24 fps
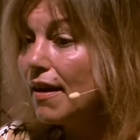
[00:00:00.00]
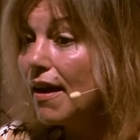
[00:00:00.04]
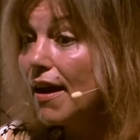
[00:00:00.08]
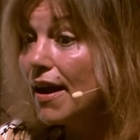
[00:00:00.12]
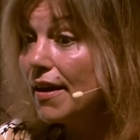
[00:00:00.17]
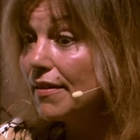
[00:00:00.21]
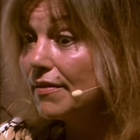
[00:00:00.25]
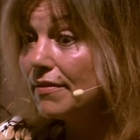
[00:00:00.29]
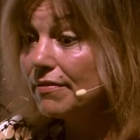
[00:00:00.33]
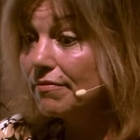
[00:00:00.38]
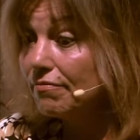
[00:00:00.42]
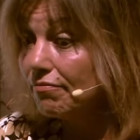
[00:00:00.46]

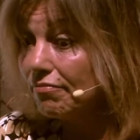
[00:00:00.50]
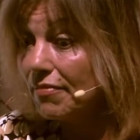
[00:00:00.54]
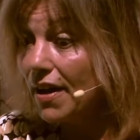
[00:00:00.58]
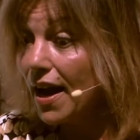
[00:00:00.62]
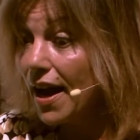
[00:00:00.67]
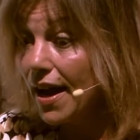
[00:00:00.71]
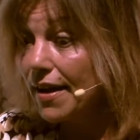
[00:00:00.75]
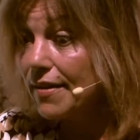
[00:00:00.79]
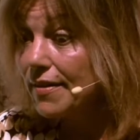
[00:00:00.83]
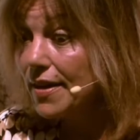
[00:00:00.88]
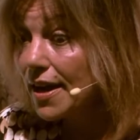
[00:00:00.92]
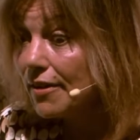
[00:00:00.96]
I
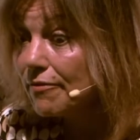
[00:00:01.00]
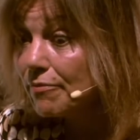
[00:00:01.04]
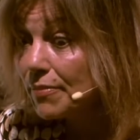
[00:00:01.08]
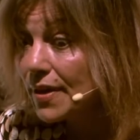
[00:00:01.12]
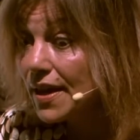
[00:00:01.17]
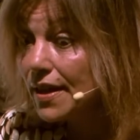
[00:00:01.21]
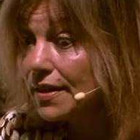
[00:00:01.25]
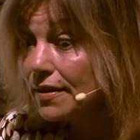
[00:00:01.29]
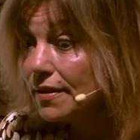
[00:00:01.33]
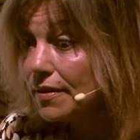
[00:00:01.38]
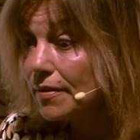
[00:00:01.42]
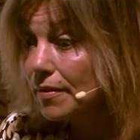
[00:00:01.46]
have
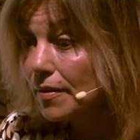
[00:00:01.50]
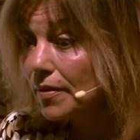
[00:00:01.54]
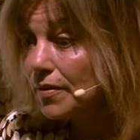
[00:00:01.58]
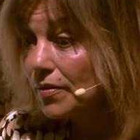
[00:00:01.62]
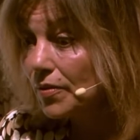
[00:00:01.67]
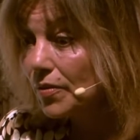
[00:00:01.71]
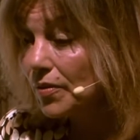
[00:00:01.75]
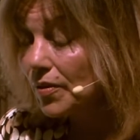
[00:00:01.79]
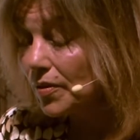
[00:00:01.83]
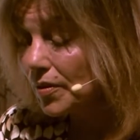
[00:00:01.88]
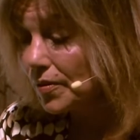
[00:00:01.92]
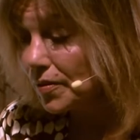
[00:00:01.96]
been
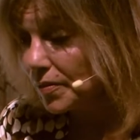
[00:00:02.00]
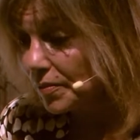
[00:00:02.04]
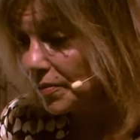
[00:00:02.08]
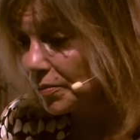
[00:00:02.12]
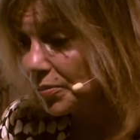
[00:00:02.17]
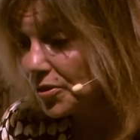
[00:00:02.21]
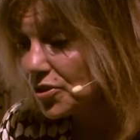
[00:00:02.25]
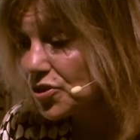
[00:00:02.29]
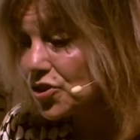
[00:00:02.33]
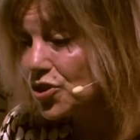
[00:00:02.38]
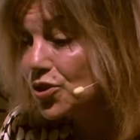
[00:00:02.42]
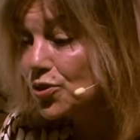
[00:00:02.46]

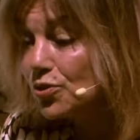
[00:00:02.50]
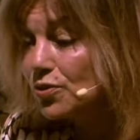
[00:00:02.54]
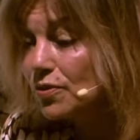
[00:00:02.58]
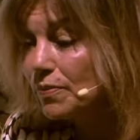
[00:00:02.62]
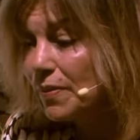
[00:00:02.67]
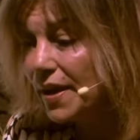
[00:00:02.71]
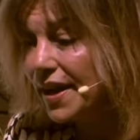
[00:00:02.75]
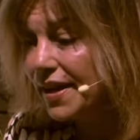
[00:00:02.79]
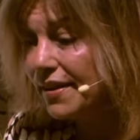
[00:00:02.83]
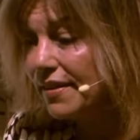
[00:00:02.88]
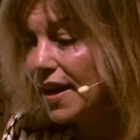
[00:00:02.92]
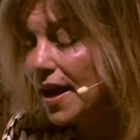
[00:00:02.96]
pursued
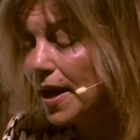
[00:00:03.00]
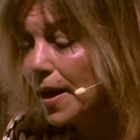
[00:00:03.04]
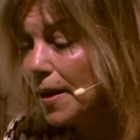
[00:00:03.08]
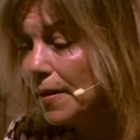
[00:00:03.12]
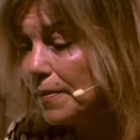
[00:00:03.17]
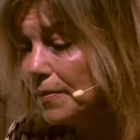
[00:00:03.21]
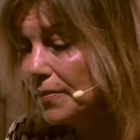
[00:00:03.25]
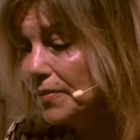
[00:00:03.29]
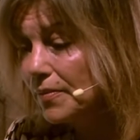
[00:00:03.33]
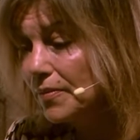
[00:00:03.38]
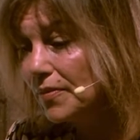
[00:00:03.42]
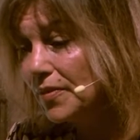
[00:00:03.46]
by
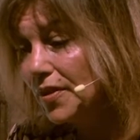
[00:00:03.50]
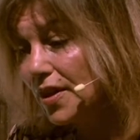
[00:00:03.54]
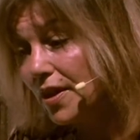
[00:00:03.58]
them.